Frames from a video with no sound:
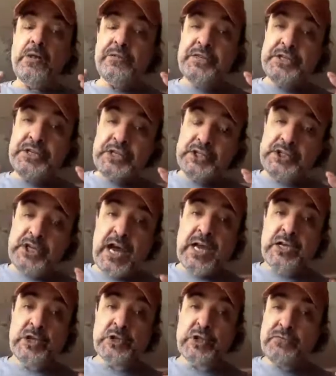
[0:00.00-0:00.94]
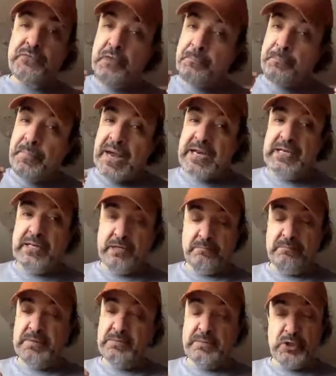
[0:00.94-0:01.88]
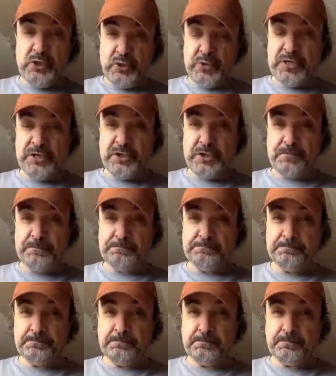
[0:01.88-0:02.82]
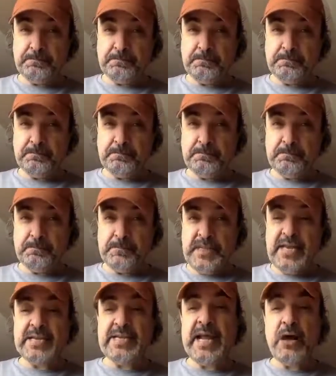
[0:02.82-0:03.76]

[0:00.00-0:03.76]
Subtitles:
the desires of the Biden administration. And